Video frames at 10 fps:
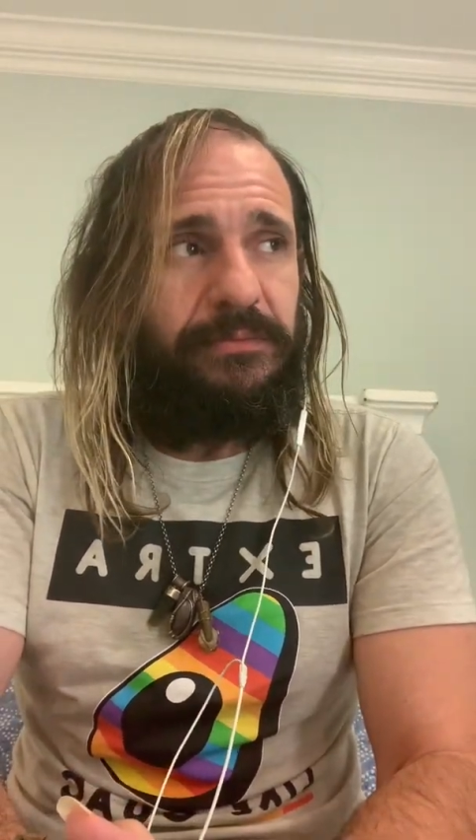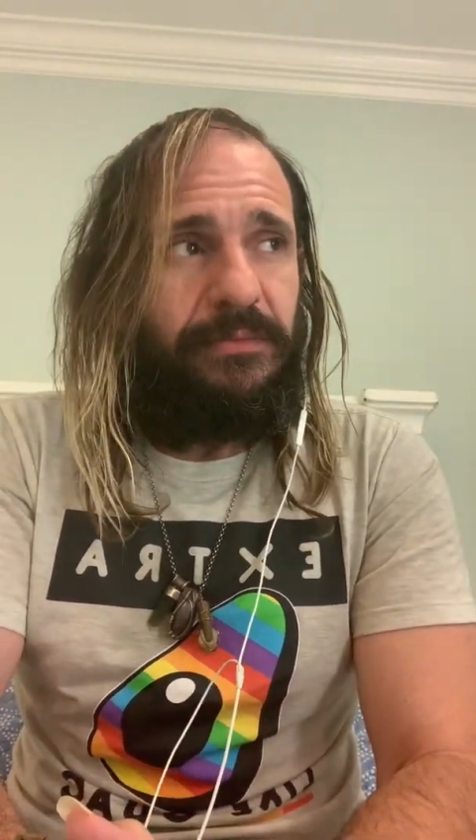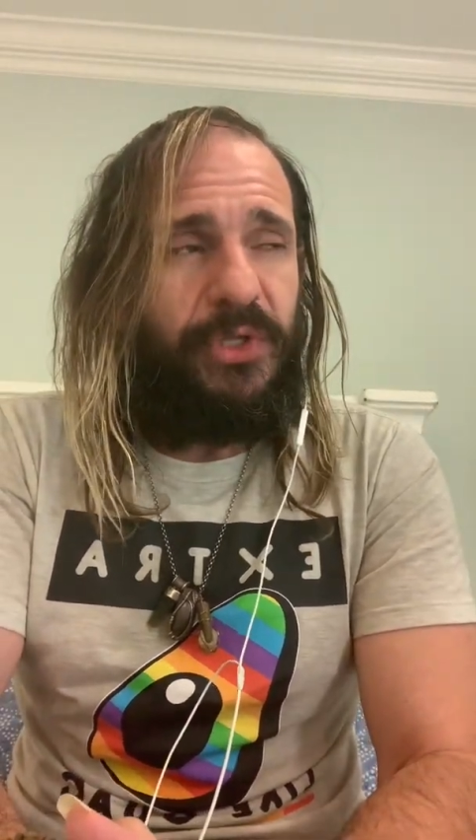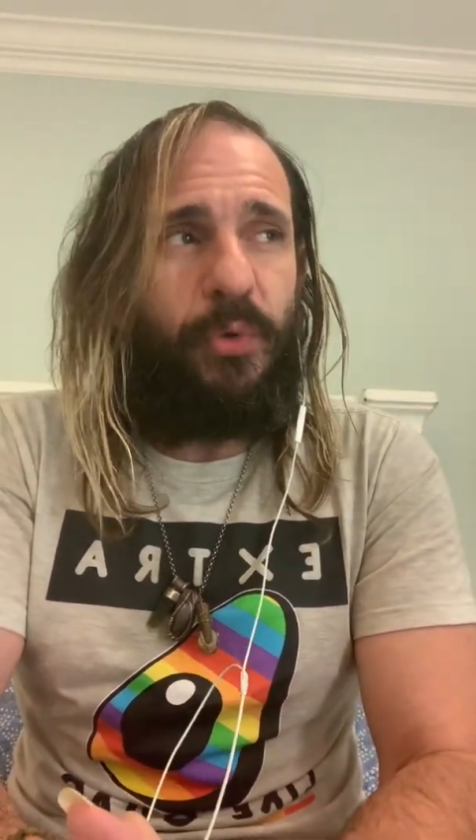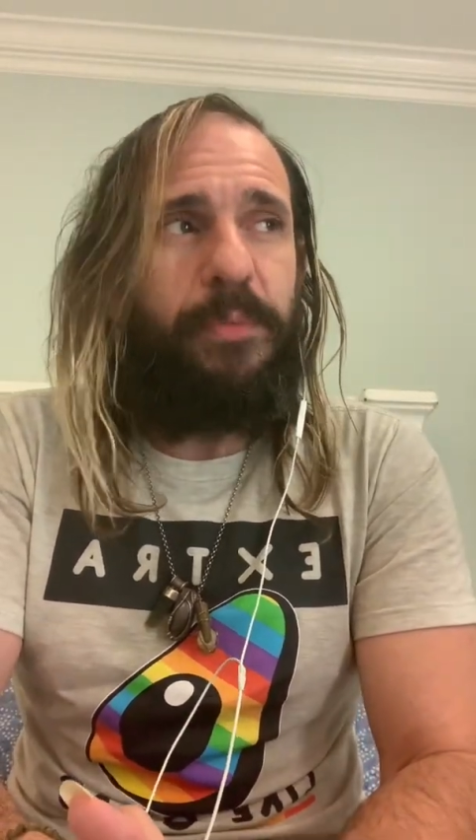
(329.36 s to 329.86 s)

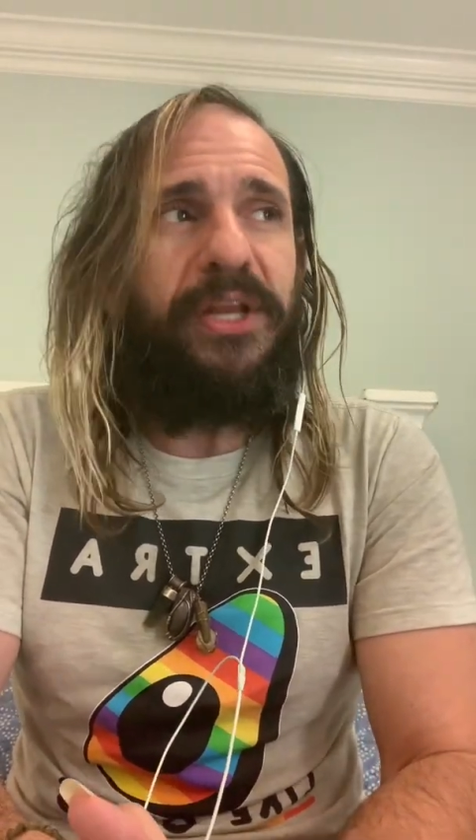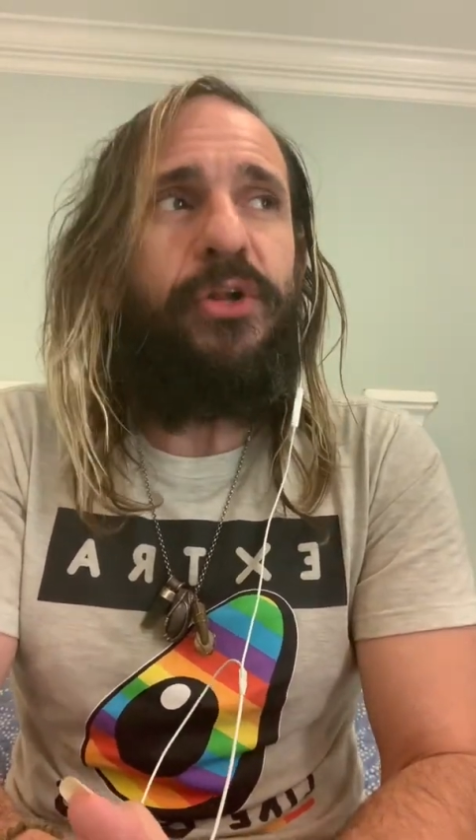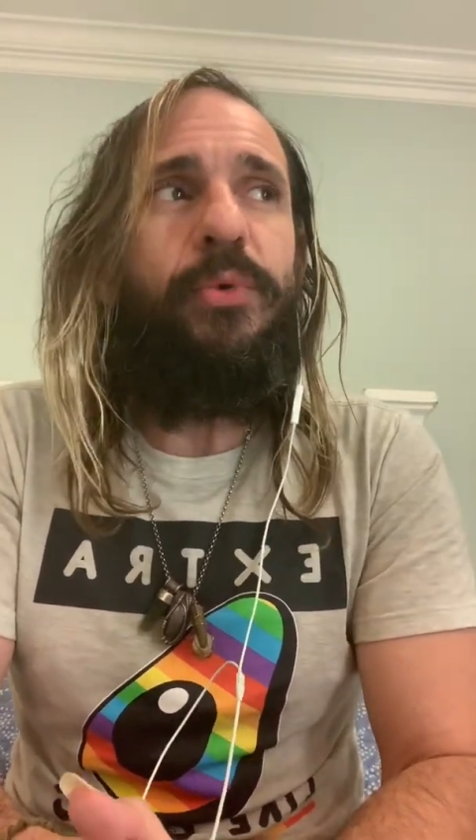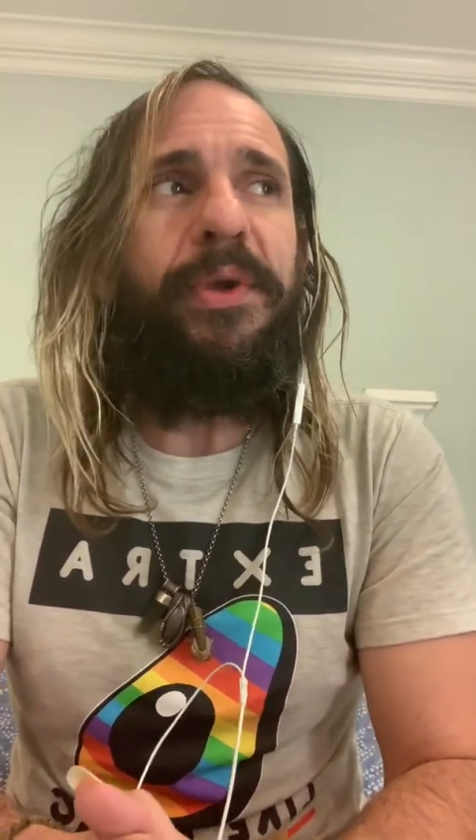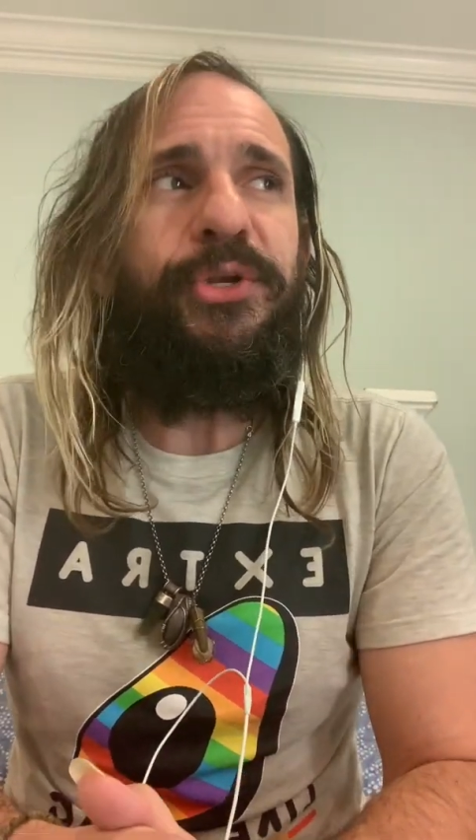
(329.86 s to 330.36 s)
there will be no
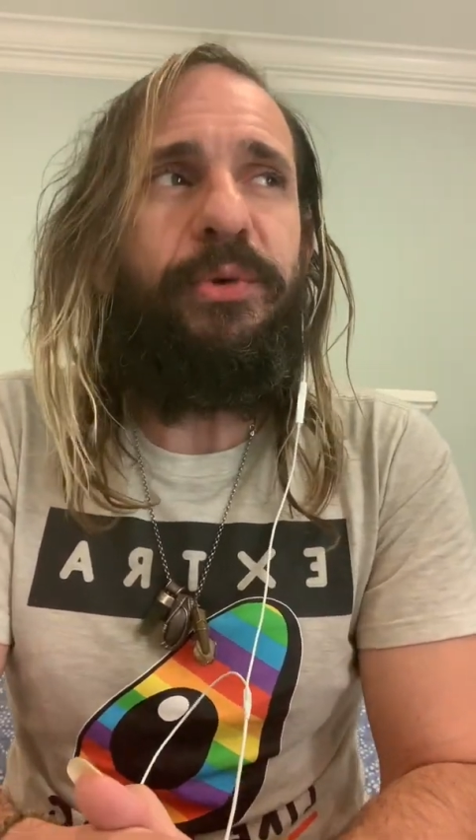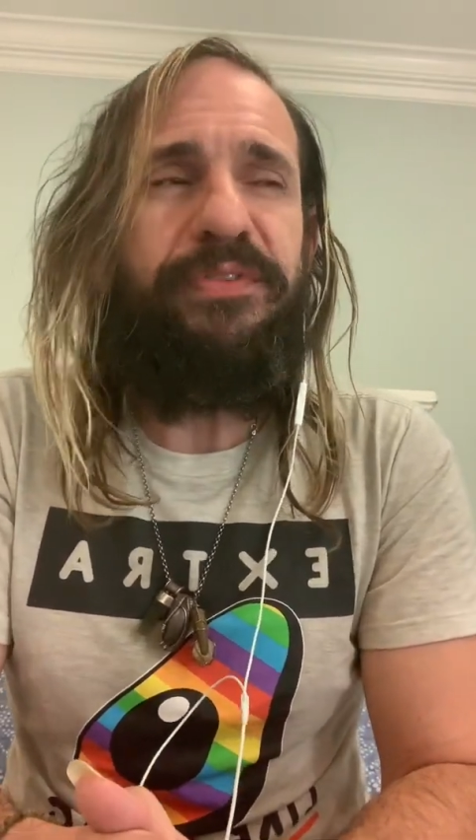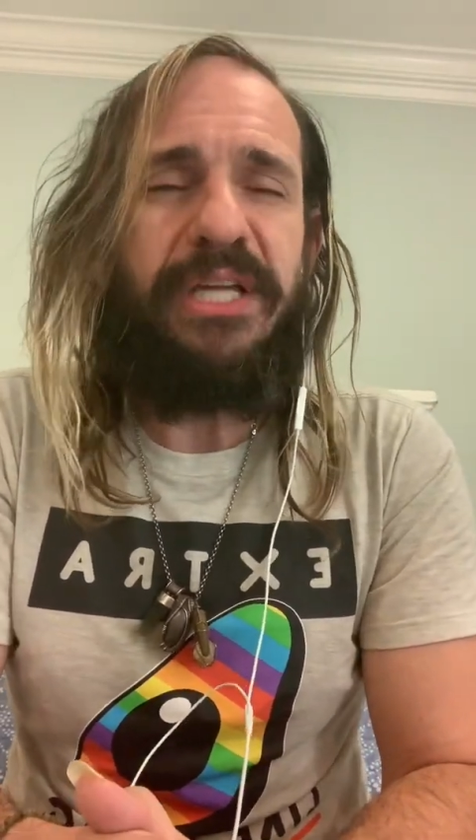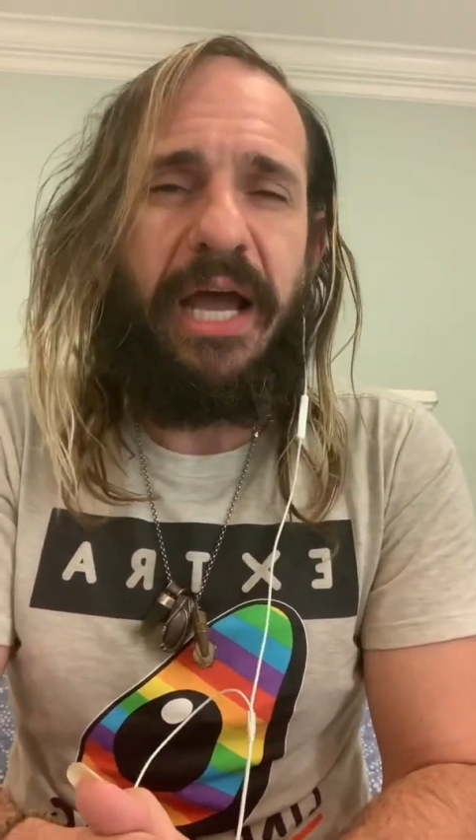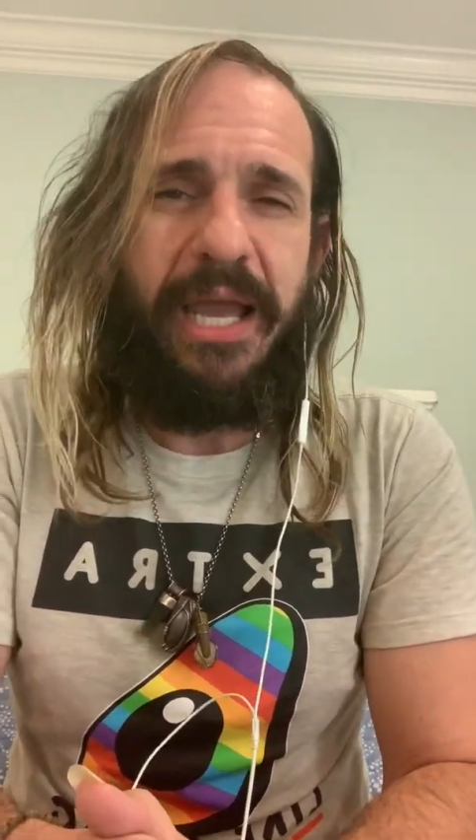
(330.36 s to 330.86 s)
window of
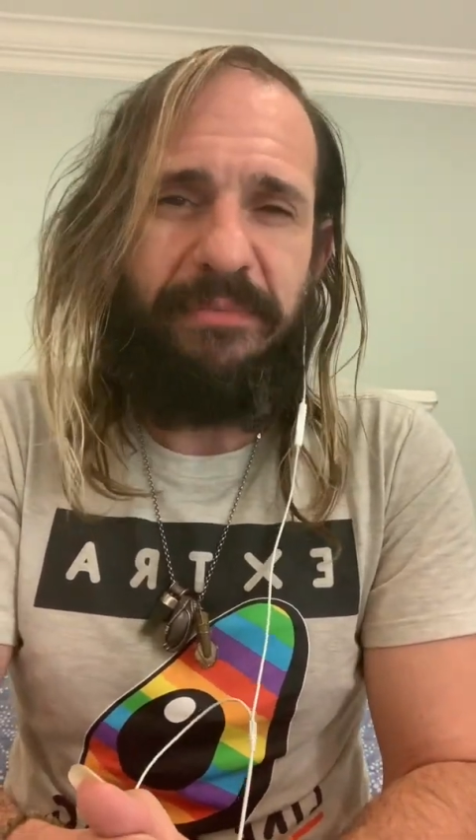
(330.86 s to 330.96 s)
time